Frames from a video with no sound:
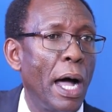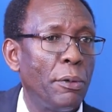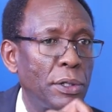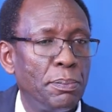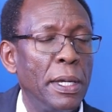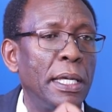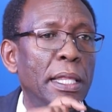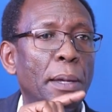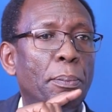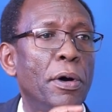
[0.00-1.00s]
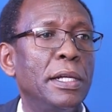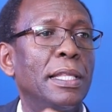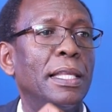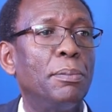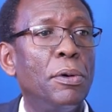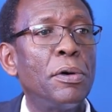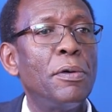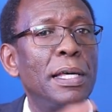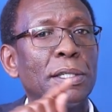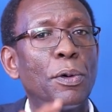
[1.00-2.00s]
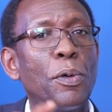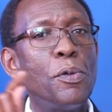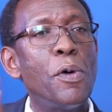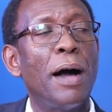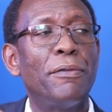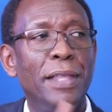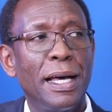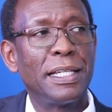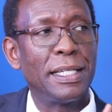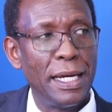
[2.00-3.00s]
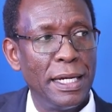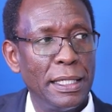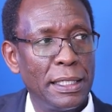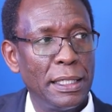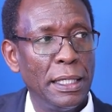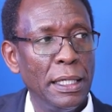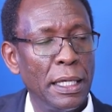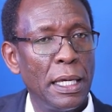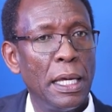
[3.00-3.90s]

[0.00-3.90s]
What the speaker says: I was making the point that borrowers who have that tendency